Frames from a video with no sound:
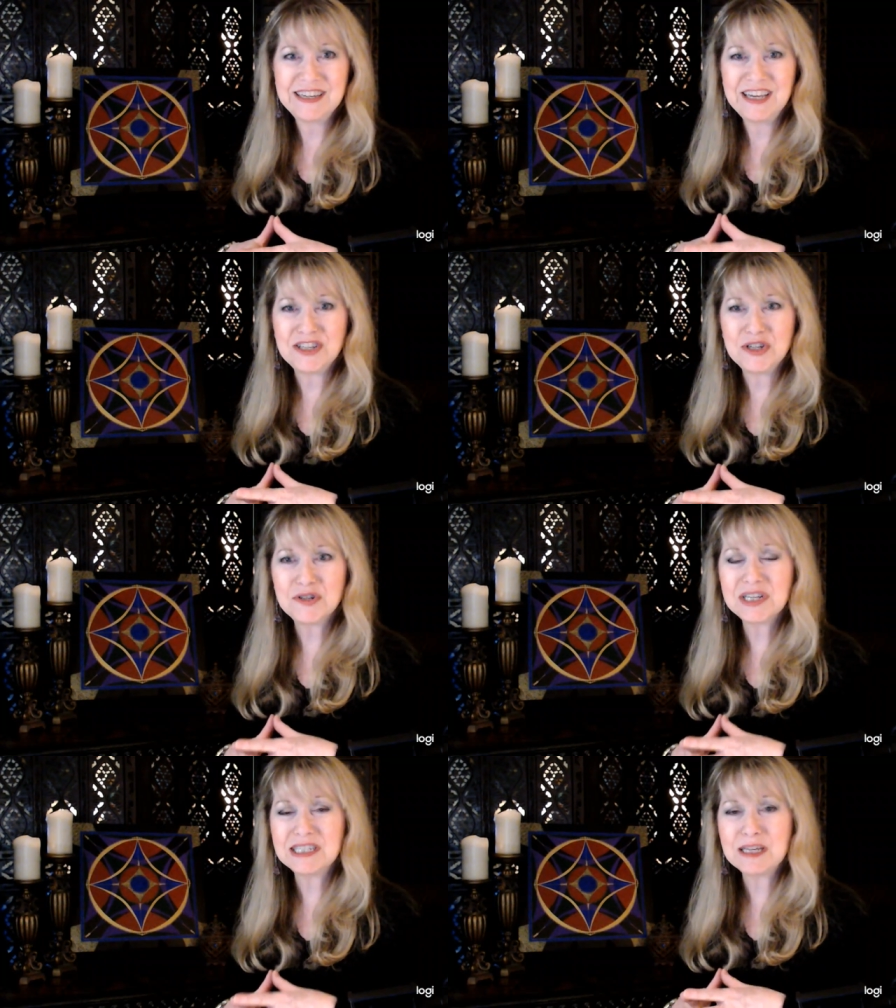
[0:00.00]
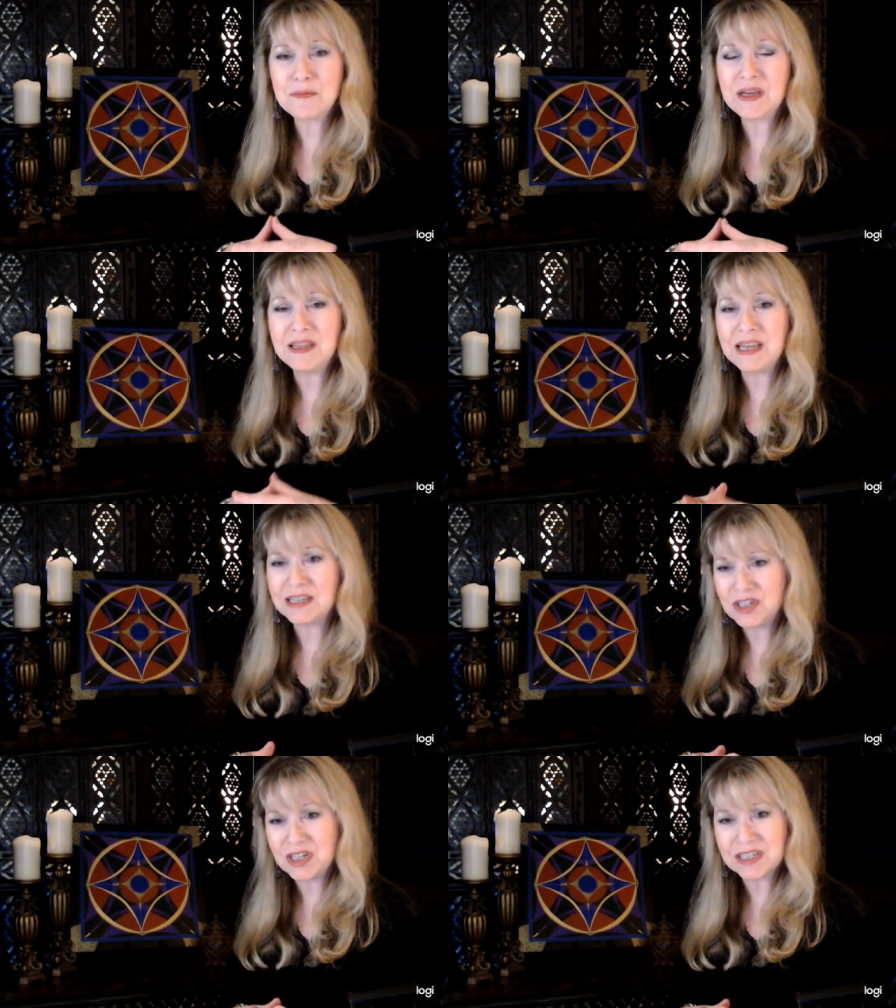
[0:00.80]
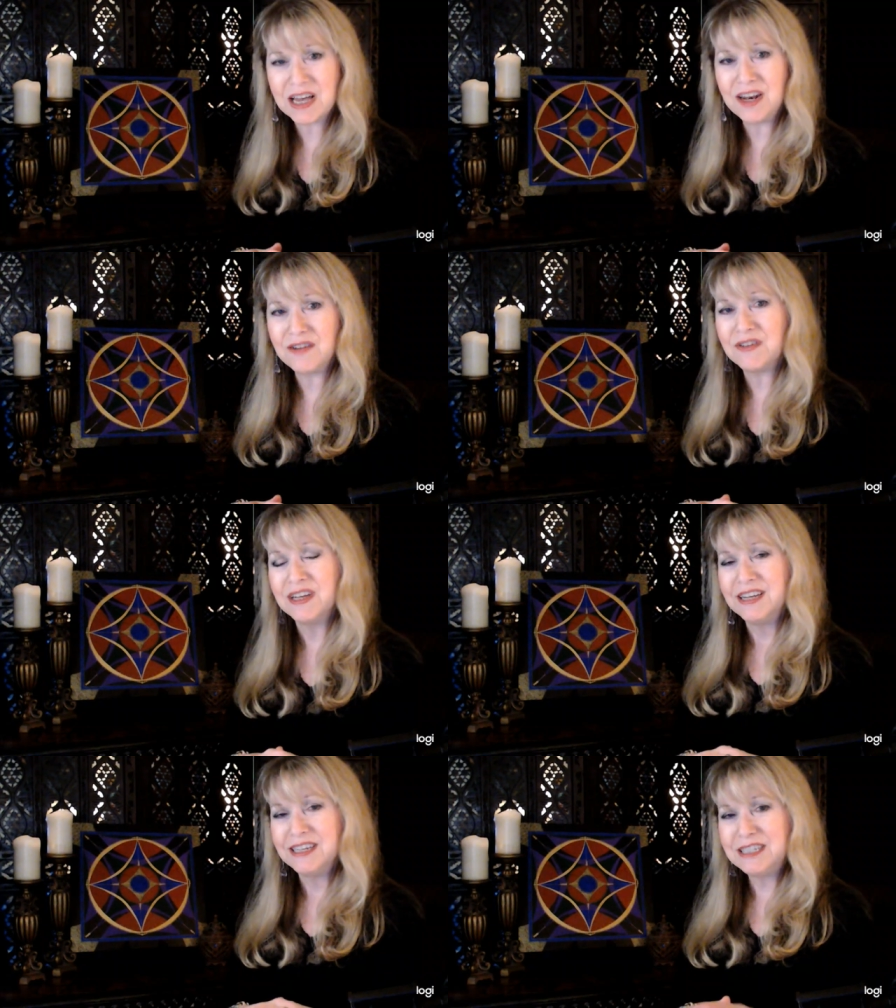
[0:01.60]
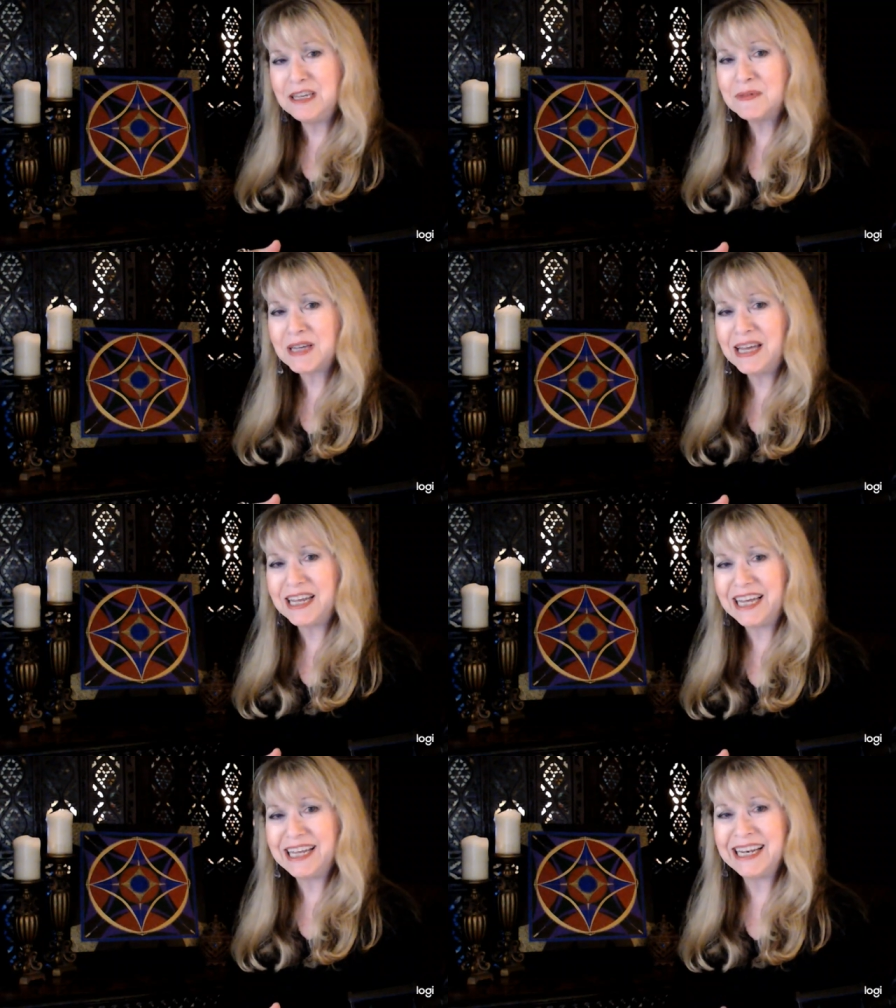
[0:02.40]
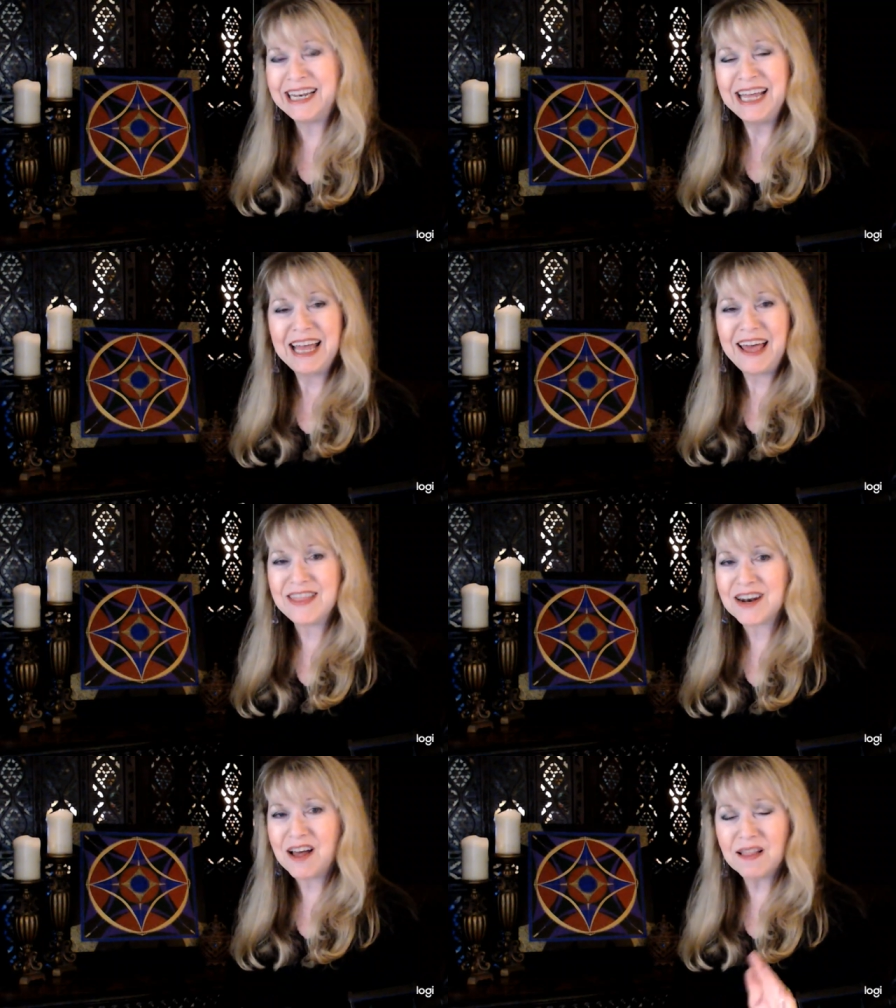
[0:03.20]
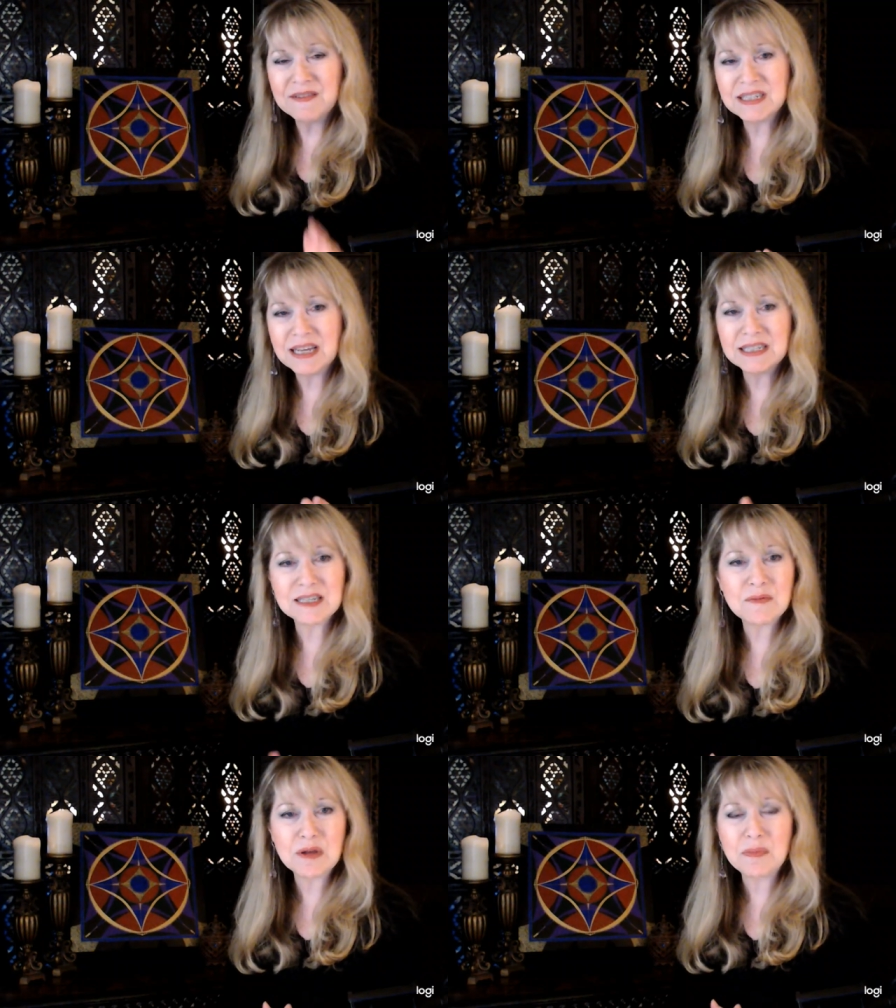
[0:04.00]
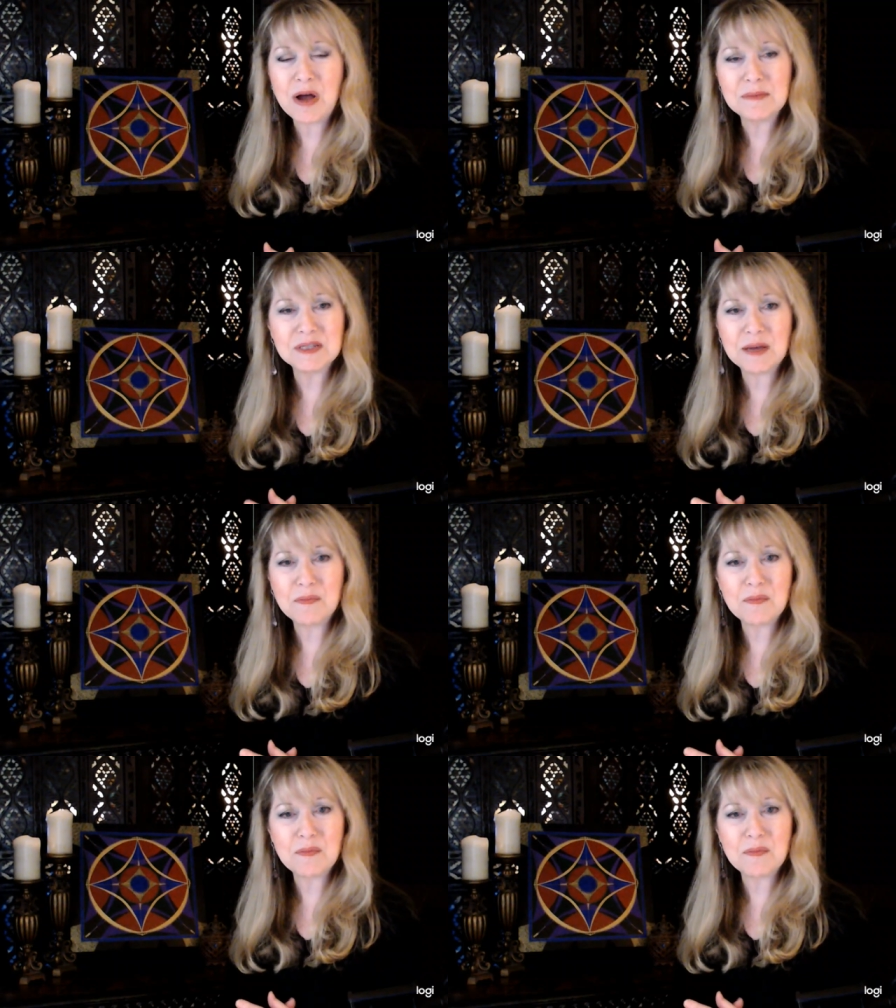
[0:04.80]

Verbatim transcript: It's usually something that's just kind of seems kind of hidden and then all of a sudden something pops up